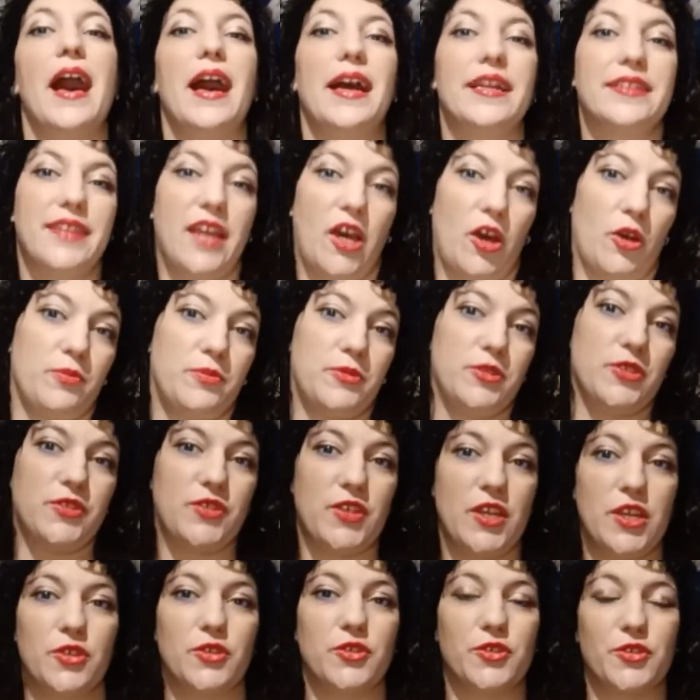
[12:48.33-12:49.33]
and I hope to
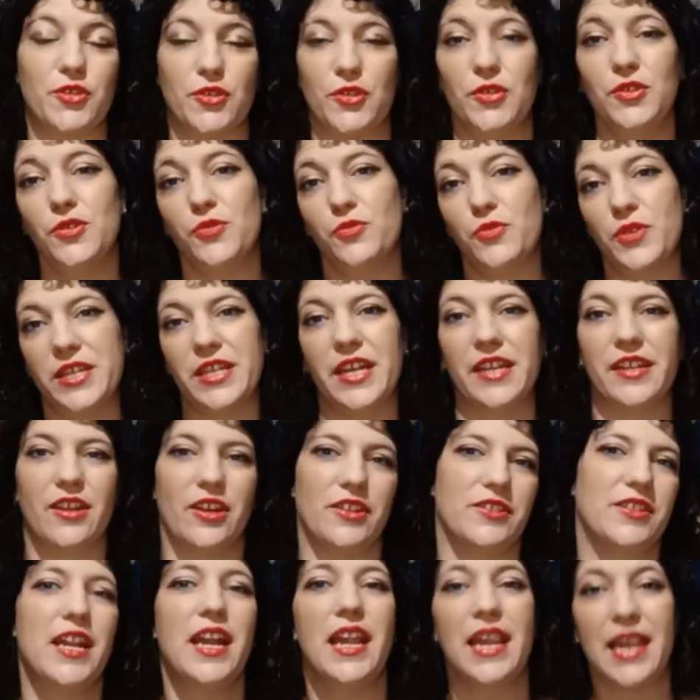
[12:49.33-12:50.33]
see you soon with
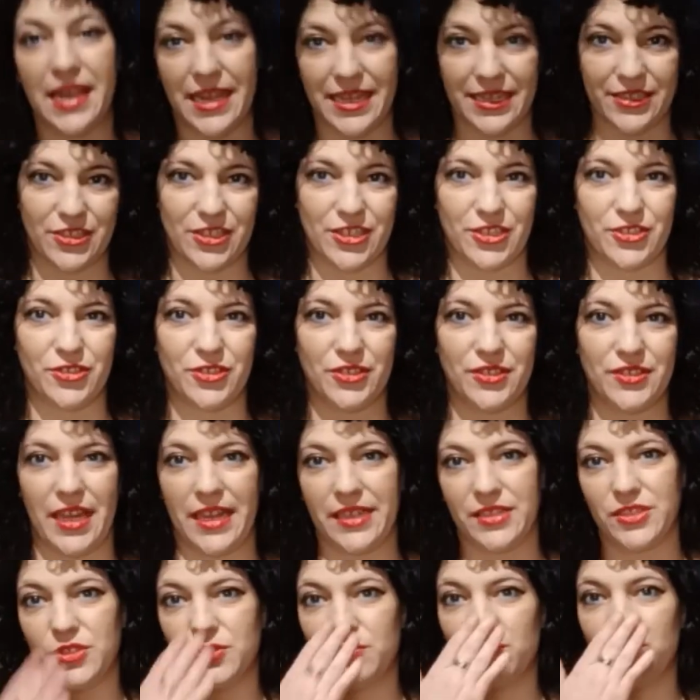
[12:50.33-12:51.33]
another Literature
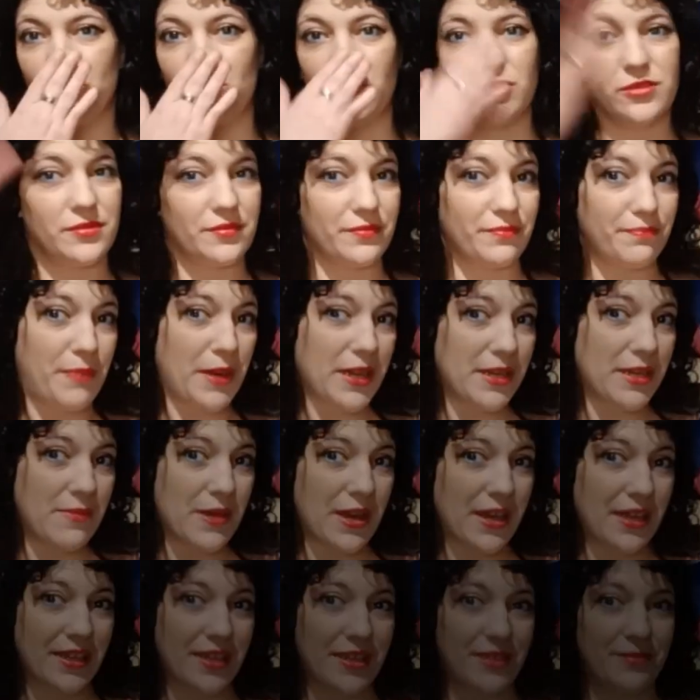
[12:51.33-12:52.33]
Snacks. Bye
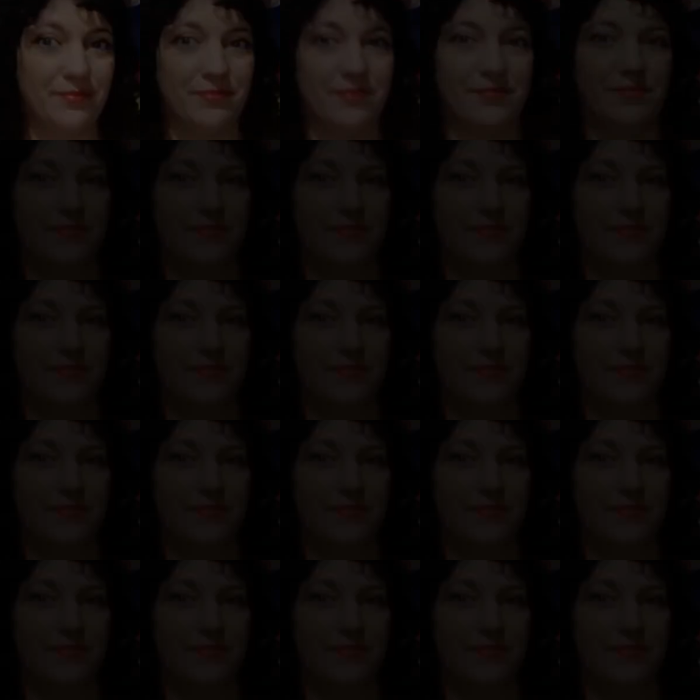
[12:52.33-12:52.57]
bye!